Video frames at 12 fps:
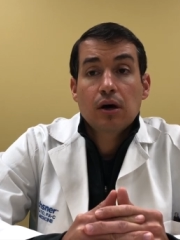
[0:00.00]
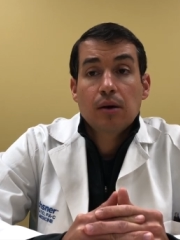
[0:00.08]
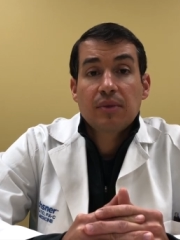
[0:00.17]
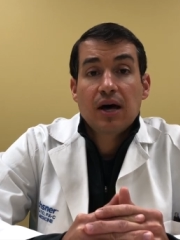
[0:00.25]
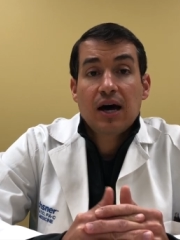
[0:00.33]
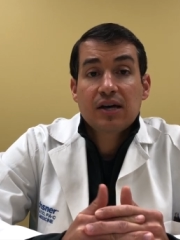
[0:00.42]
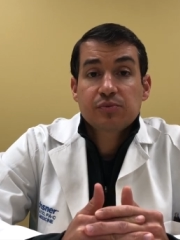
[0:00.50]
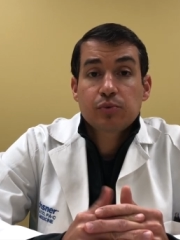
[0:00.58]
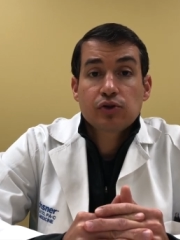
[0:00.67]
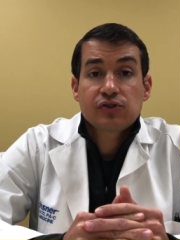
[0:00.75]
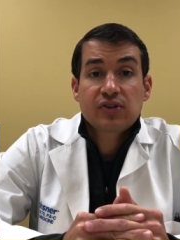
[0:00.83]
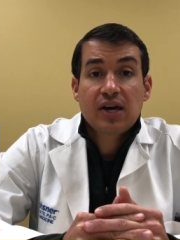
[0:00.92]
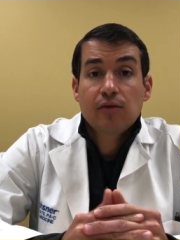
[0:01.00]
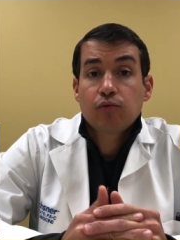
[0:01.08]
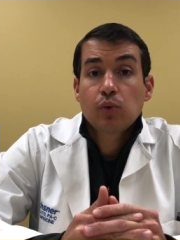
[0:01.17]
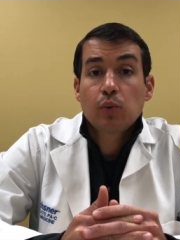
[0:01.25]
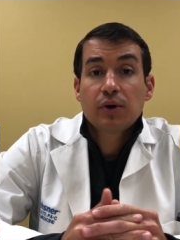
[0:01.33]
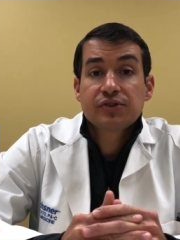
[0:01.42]
The hospital staff
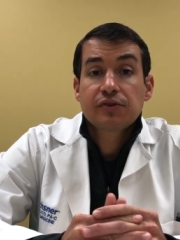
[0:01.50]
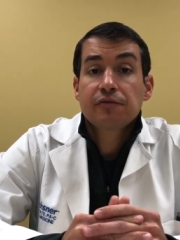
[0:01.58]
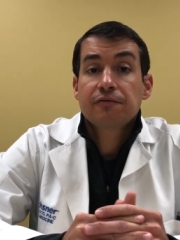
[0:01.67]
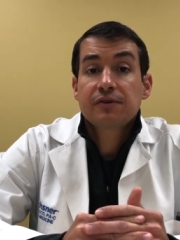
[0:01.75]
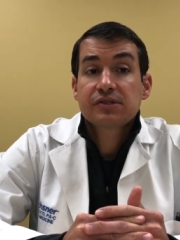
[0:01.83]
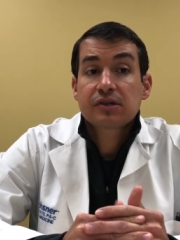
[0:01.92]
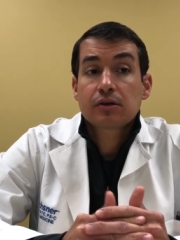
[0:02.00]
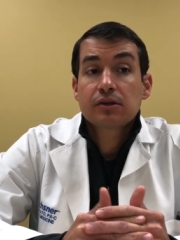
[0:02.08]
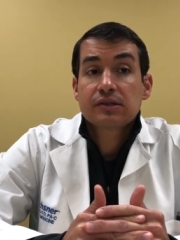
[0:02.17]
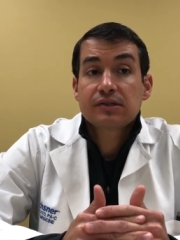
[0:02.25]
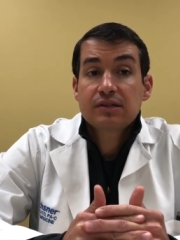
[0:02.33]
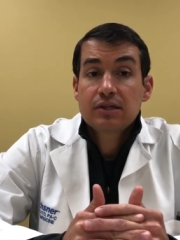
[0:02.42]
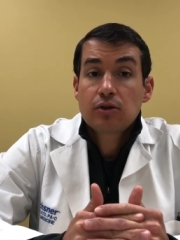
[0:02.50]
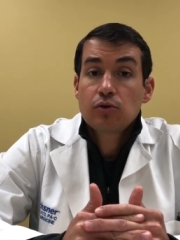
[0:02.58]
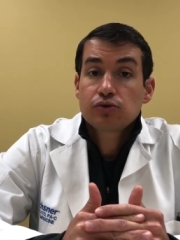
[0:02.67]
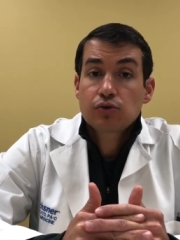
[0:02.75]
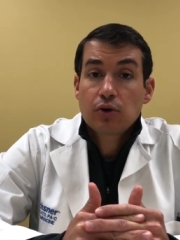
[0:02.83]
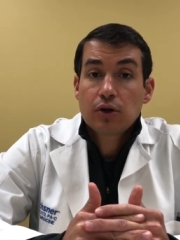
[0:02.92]
will want to physically see
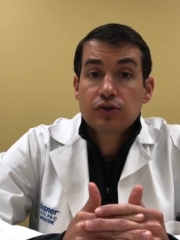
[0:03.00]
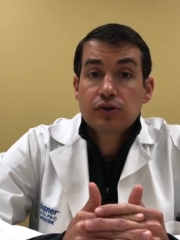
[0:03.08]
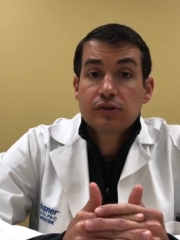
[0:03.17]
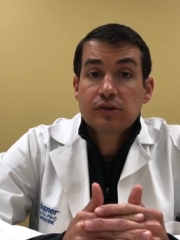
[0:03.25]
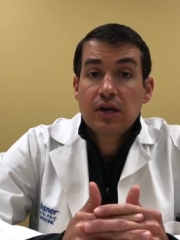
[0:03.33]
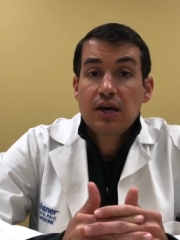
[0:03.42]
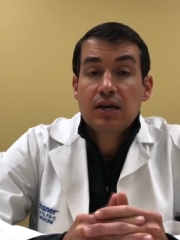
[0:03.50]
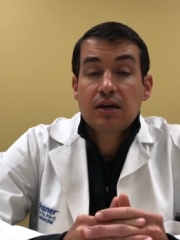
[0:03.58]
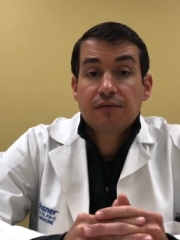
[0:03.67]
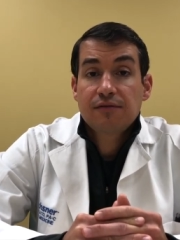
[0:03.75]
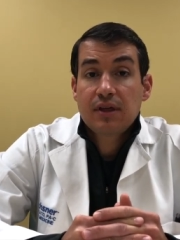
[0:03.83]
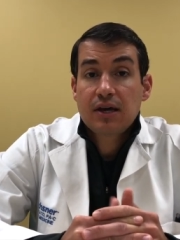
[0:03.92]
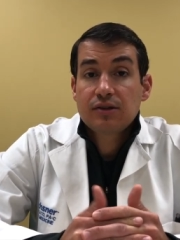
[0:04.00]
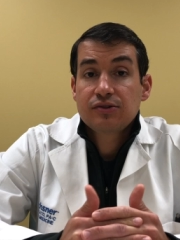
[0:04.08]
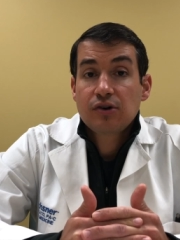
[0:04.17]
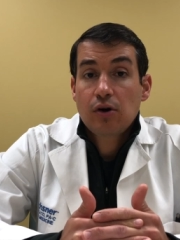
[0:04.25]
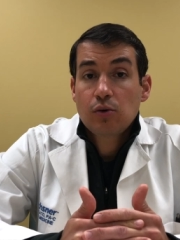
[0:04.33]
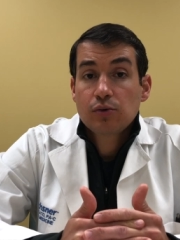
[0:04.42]
those crutches. If they
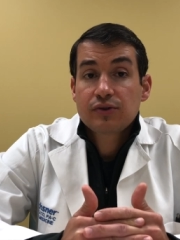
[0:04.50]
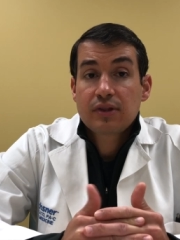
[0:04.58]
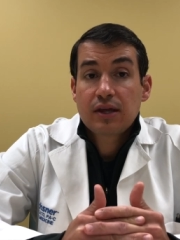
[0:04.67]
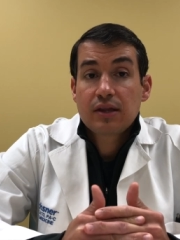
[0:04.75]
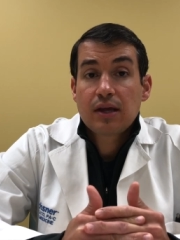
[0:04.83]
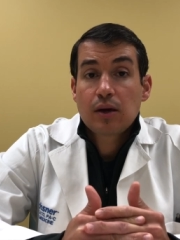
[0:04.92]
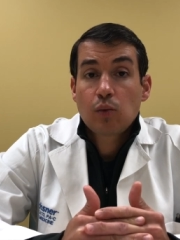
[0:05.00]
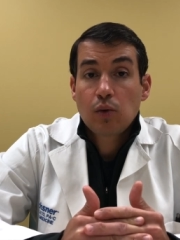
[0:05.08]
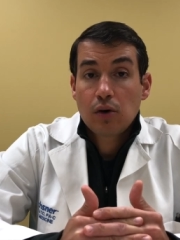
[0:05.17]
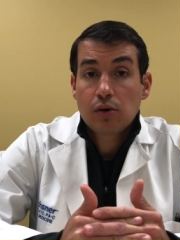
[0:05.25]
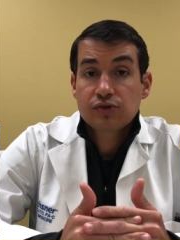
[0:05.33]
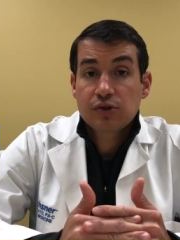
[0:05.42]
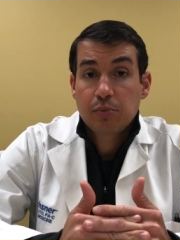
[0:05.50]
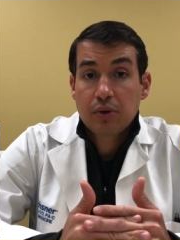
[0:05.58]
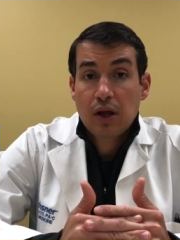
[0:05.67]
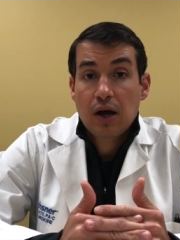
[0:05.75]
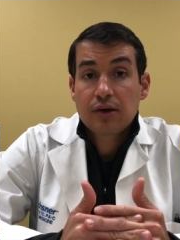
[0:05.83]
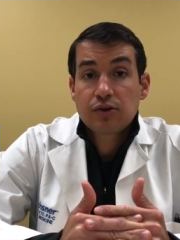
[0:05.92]
don't, then they will
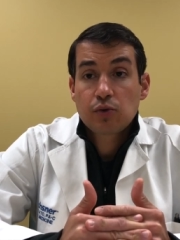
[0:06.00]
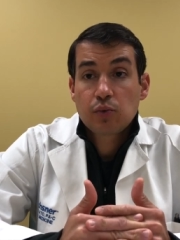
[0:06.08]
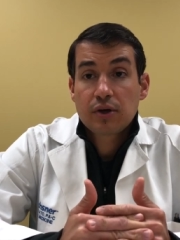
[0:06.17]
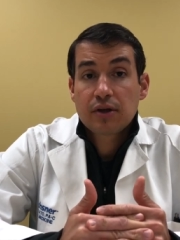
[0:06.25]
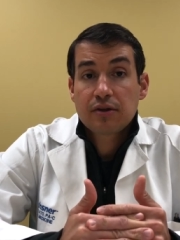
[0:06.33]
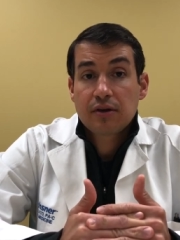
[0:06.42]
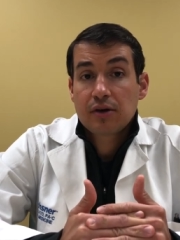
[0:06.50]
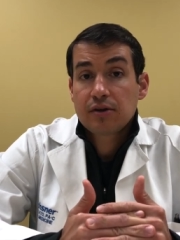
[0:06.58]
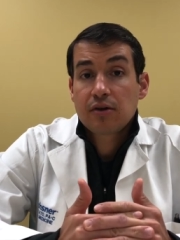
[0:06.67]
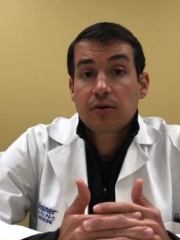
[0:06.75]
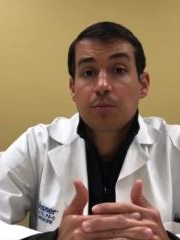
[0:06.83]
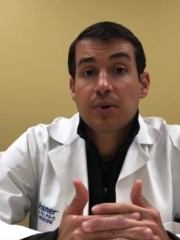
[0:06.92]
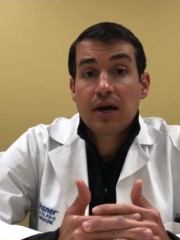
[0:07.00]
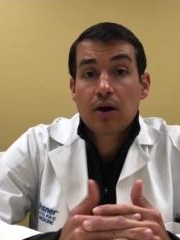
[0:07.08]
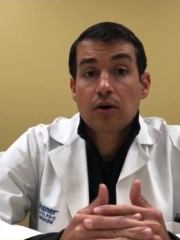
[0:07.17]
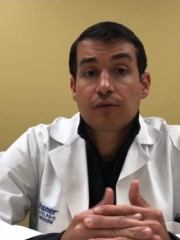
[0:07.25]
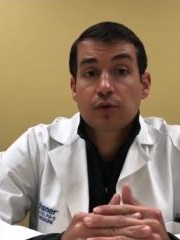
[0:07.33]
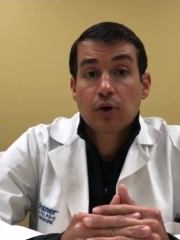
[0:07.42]
supply you with another pair
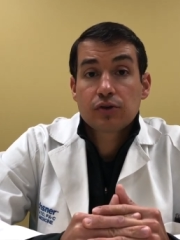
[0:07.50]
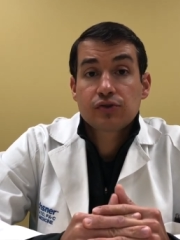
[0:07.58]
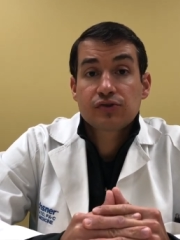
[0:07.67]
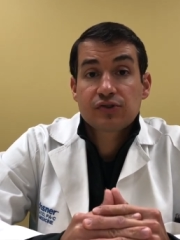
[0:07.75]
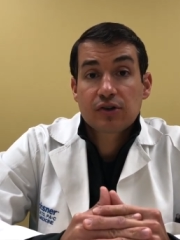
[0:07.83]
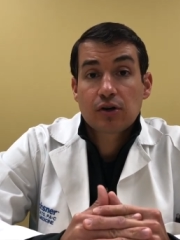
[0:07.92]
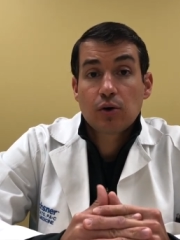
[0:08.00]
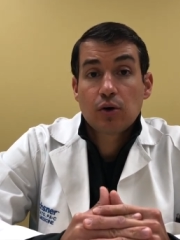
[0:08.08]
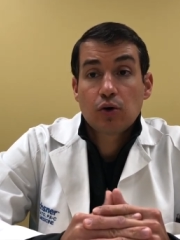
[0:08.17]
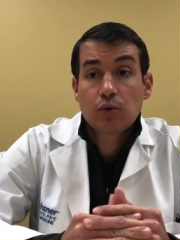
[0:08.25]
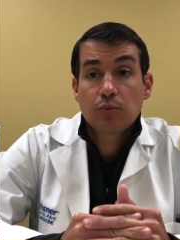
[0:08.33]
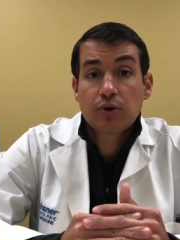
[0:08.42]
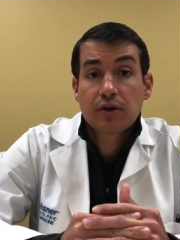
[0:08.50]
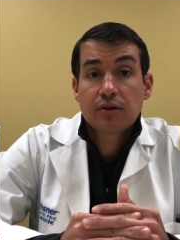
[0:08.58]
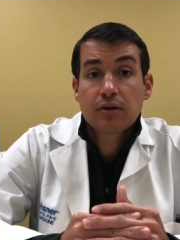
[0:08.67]
of crutches to go home with.